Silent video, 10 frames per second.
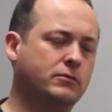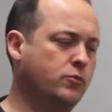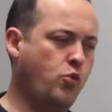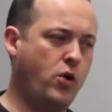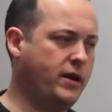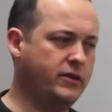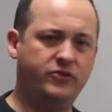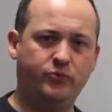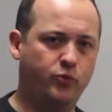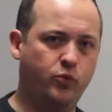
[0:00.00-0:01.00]
when
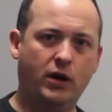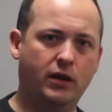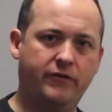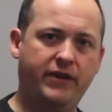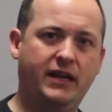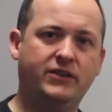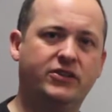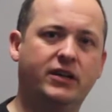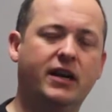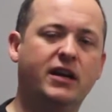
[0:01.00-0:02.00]
it's well
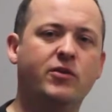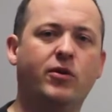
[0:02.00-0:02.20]
advanced, okay?